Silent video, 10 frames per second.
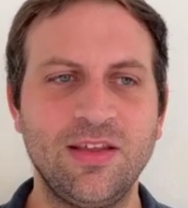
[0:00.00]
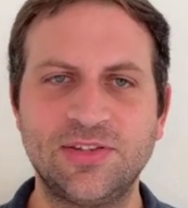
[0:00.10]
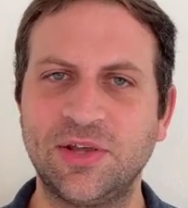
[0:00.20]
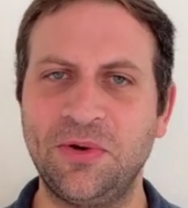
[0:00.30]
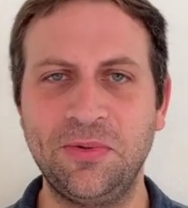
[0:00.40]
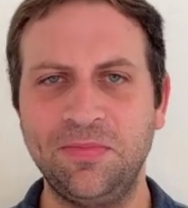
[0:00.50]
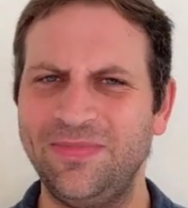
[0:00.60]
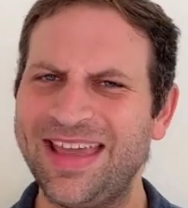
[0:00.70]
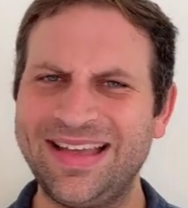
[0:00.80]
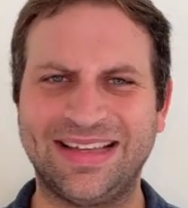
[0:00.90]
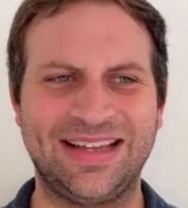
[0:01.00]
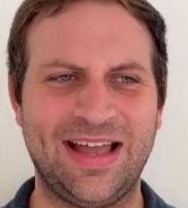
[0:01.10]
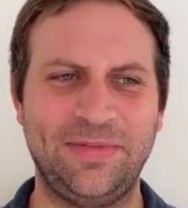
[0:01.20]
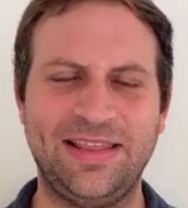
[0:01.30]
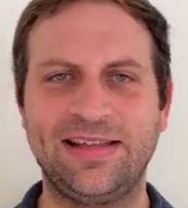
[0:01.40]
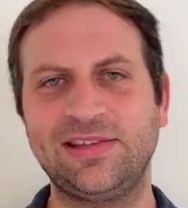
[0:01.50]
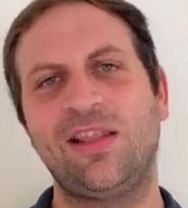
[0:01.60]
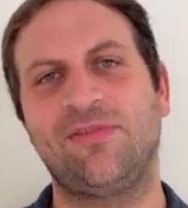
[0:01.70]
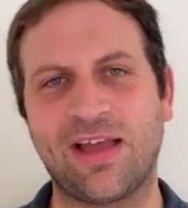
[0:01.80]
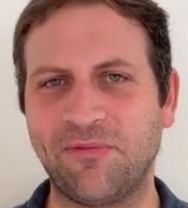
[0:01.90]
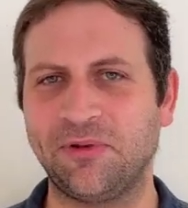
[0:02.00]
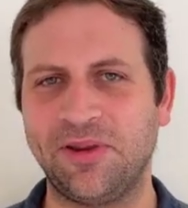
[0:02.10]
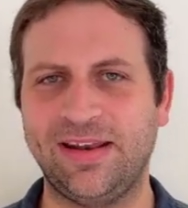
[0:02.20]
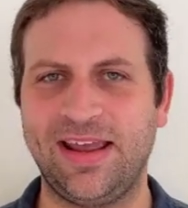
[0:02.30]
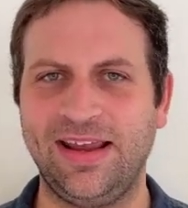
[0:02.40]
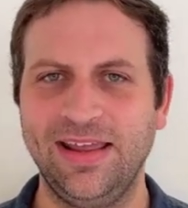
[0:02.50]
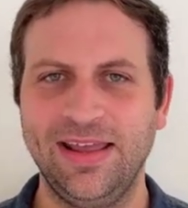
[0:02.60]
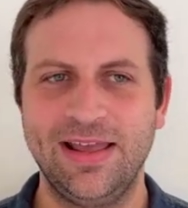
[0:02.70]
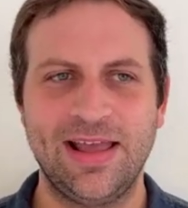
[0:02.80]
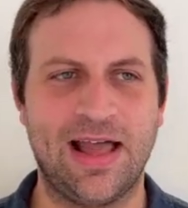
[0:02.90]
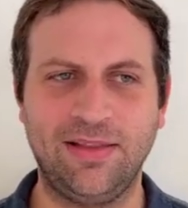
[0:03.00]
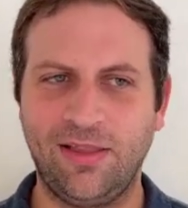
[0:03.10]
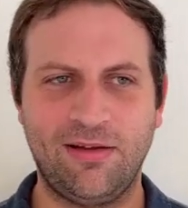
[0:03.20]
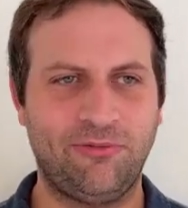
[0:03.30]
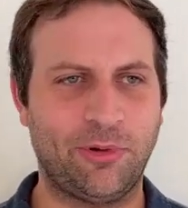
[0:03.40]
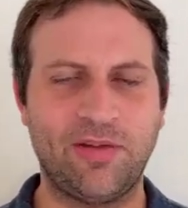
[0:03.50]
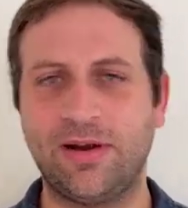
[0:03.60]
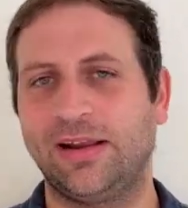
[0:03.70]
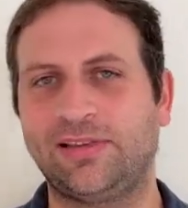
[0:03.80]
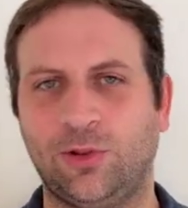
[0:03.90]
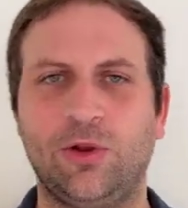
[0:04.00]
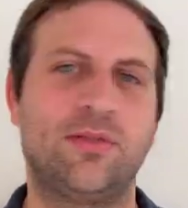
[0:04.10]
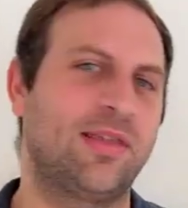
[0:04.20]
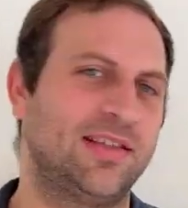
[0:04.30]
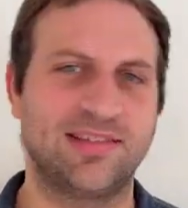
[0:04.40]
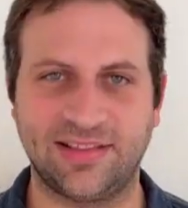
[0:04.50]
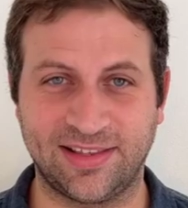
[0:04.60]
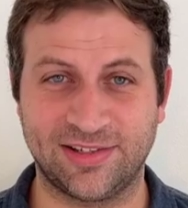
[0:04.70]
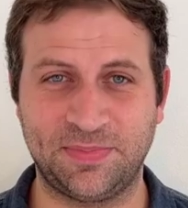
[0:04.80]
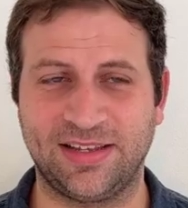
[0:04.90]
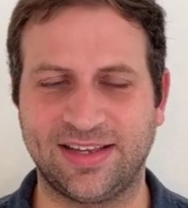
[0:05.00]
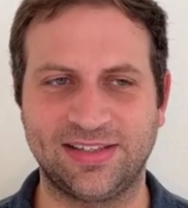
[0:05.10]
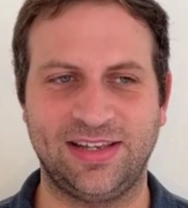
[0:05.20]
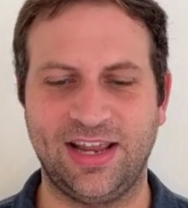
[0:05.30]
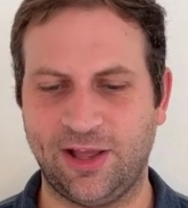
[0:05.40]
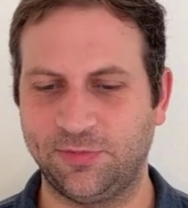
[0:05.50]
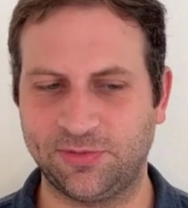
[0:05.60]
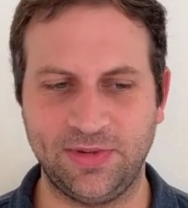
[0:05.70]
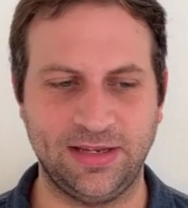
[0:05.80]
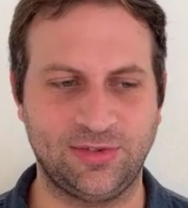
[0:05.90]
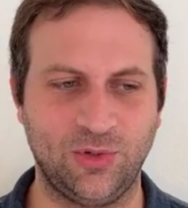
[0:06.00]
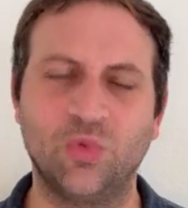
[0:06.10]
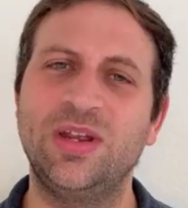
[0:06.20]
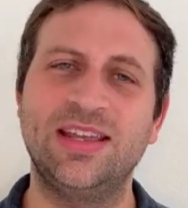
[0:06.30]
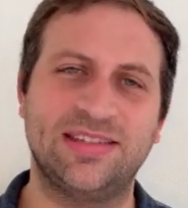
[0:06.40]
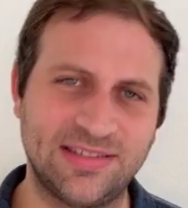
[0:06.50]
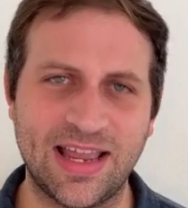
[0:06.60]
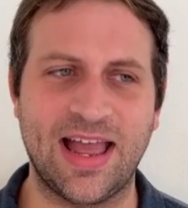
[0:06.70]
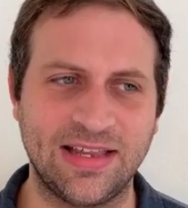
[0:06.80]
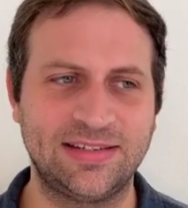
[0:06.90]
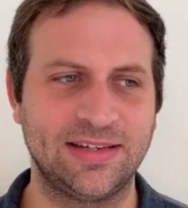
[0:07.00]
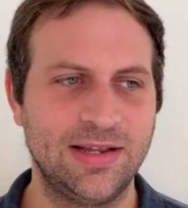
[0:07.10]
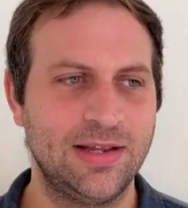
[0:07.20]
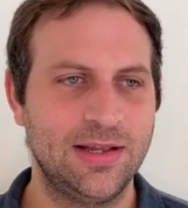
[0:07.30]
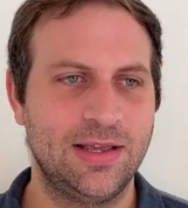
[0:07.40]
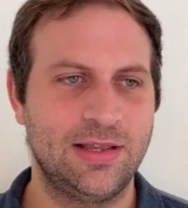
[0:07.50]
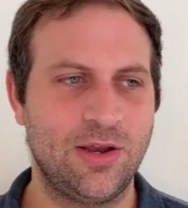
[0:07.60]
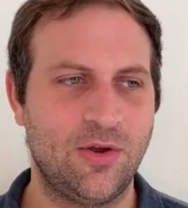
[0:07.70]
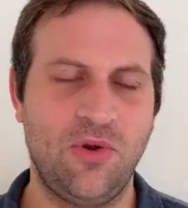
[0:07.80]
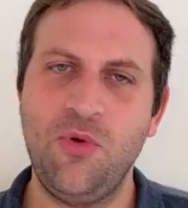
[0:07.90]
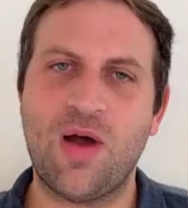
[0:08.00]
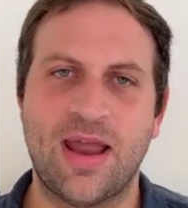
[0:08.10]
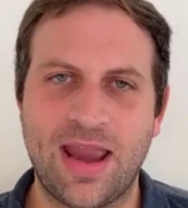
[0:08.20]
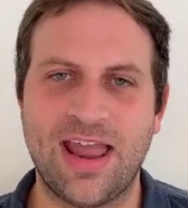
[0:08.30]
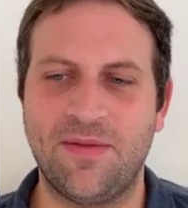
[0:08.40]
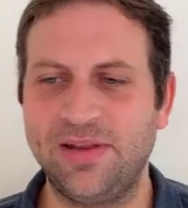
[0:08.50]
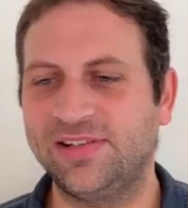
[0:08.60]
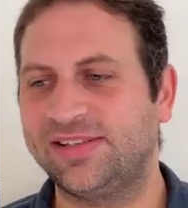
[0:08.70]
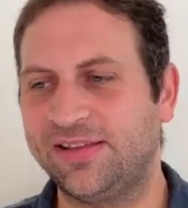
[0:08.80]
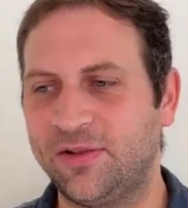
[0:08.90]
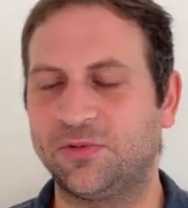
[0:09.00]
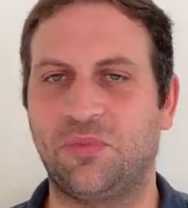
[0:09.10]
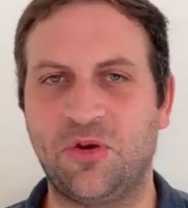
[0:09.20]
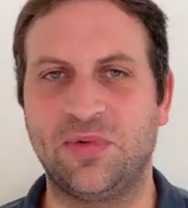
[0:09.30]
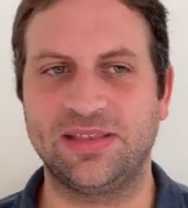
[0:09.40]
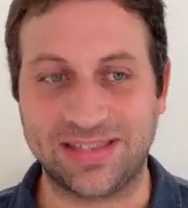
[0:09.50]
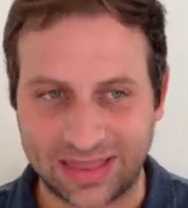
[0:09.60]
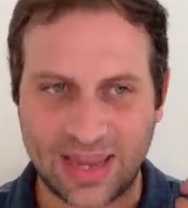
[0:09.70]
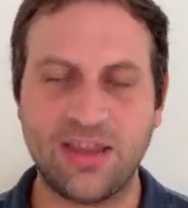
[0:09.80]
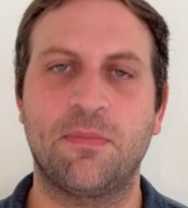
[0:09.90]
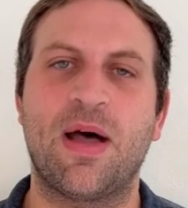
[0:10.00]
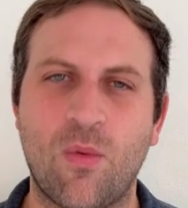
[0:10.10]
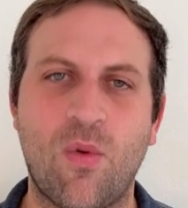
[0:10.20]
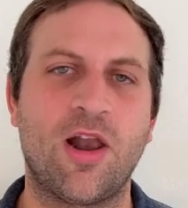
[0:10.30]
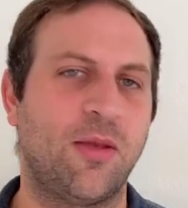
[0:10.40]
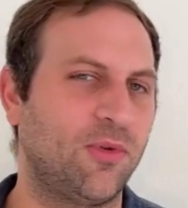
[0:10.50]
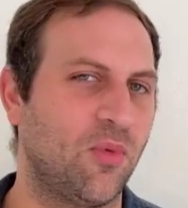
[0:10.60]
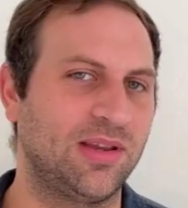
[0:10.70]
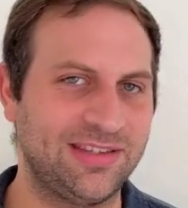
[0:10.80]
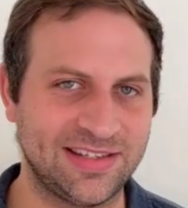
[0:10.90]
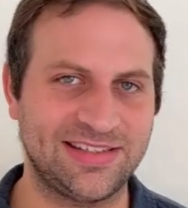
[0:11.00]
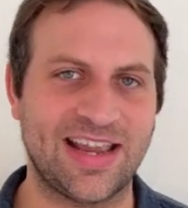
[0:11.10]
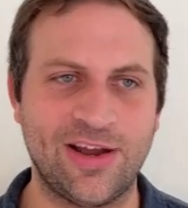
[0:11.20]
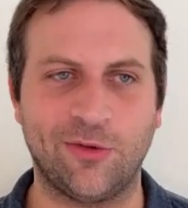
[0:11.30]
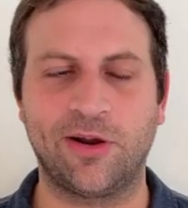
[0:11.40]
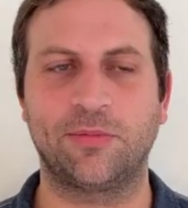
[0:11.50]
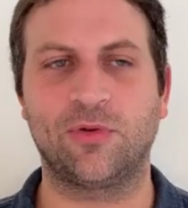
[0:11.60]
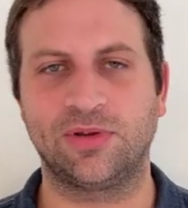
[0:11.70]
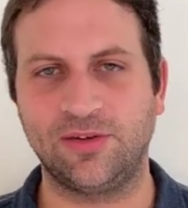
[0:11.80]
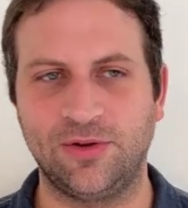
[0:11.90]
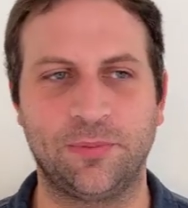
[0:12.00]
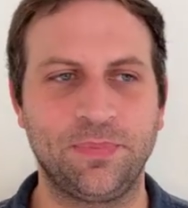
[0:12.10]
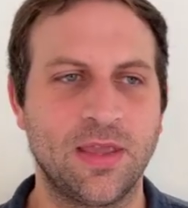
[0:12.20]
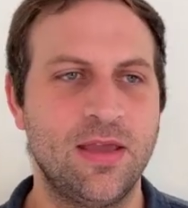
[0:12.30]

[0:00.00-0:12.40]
So yeah, that's all I've got for you today. I love whenever I get to learn things like this because it helps me to reassess, who I am, and just in those moments, think about what I'm going to say or what I'm going to do.